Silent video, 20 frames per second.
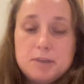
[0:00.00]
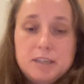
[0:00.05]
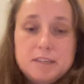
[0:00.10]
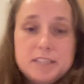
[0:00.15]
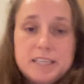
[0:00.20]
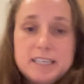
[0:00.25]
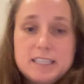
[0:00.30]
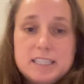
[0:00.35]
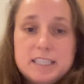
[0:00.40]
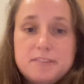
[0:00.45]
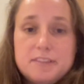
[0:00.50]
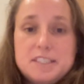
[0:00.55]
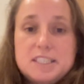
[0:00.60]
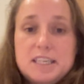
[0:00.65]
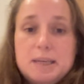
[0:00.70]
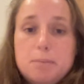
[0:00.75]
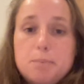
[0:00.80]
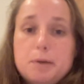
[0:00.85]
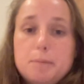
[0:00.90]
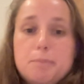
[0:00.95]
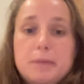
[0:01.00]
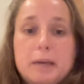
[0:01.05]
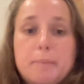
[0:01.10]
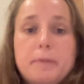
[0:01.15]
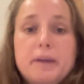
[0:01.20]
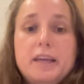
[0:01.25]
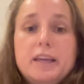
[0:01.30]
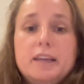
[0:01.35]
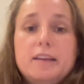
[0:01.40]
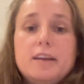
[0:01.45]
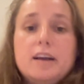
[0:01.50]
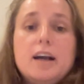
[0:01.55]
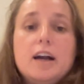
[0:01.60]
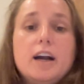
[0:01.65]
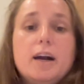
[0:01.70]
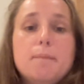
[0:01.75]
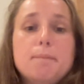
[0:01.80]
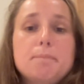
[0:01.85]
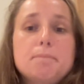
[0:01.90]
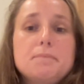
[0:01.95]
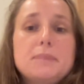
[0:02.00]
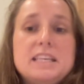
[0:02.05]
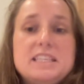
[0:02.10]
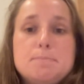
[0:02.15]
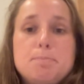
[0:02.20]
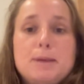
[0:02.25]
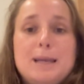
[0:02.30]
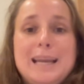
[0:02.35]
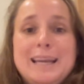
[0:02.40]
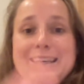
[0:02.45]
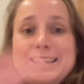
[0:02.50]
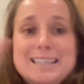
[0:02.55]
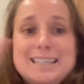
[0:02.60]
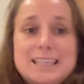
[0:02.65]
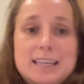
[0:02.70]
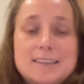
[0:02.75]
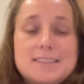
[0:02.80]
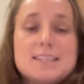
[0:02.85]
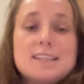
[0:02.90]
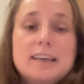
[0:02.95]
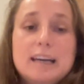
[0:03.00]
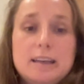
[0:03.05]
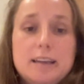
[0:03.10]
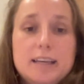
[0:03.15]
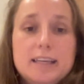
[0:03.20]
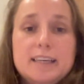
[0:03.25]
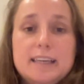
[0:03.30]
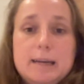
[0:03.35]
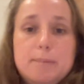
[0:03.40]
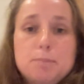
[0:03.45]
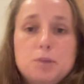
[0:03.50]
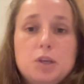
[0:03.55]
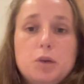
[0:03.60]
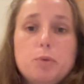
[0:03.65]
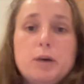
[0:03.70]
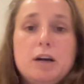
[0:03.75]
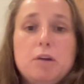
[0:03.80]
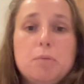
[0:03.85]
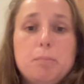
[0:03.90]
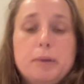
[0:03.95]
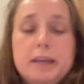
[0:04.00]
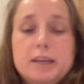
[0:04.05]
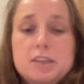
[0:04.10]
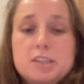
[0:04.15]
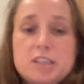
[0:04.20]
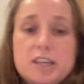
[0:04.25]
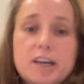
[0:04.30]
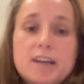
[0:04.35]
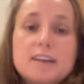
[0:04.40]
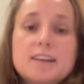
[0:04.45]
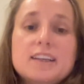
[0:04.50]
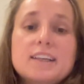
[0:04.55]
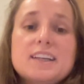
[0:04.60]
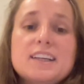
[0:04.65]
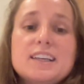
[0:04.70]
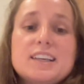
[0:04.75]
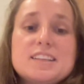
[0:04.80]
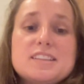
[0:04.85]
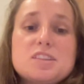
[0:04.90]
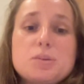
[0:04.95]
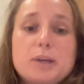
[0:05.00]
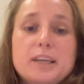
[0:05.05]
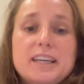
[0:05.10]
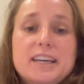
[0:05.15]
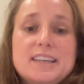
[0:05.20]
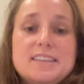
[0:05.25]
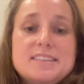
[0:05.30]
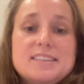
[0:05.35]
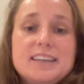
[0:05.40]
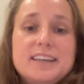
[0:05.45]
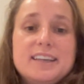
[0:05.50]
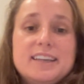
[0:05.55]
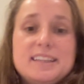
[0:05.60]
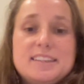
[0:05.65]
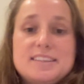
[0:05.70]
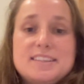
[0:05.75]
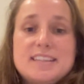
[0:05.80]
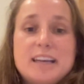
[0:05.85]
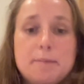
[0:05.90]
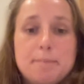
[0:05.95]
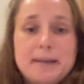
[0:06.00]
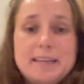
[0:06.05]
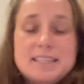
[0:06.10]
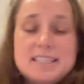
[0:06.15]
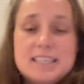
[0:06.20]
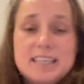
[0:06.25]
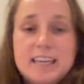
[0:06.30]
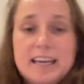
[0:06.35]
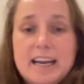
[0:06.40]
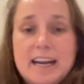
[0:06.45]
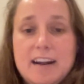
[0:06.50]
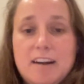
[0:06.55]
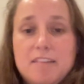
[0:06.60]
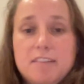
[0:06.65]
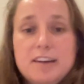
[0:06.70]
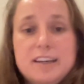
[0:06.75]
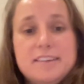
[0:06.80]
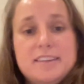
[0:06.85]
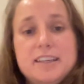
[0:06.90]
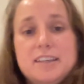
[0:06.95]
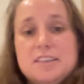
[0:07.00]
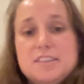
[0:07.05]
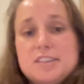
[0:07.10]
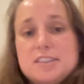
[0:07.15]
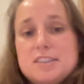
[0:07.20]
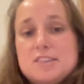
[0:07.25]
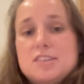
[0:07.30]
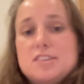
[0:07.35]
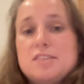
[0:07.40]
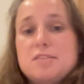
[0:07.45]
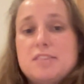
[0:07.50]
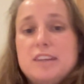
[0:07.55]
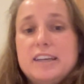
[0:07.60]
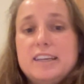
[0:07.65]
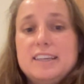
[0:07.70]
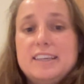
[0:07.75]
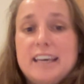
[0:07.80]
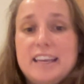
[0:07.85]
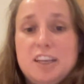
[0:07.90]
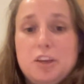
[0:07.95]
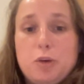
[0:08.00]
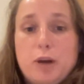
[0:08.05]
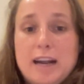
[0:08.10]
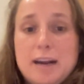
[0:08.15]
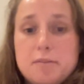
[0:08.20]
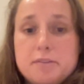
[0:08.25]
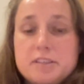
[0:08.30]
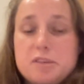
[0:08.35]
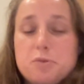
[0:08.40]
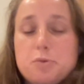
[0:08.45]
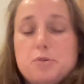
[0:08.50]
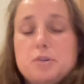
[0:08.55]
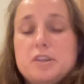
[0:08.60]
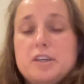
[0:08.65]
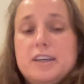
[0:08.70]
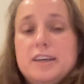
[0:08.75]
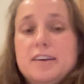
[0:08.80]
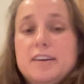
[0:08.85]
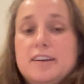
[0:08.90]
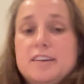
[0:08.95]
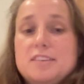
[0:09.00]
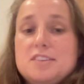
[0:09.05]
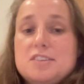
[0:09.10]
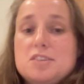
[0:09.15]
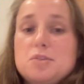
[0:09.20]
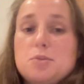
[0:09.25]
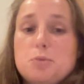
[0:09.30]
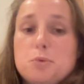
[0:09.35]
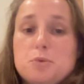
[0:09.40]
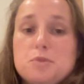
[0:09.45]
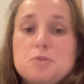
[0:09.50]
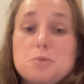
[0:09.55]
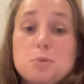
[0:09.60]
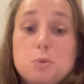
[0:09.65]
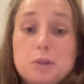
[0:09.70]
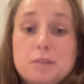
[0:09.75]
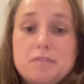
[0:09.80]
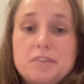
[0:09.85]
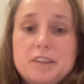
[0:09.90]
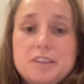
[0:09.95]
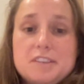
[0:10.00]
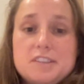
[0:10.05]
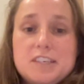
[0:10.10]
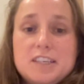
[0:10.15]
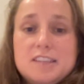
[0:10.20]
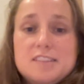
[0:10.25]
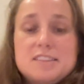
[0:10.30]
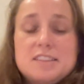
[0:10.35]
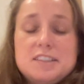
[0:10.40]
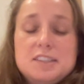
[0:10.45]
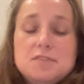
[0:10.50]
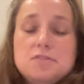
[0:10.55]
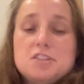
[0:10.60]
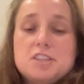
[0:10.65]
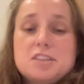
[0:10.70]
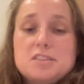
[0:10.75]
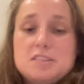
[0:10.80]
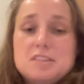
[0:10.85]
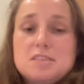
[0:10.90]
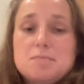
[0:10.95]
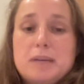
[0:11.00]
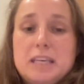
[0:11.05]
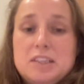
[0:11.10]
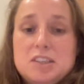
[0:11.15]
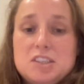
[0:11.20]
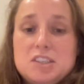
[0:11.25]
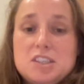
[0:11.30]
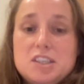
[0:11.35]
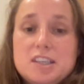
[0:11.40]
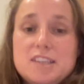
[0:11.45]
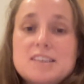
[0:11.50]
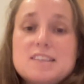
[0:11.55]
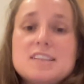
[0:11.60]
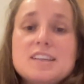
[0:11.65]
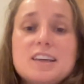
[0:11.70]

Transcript: activity, but maybe it's blended into that like MQL picture. So I guess like it's segmenting it out and then just like getting your house in order towards all of those things that you've just mentioned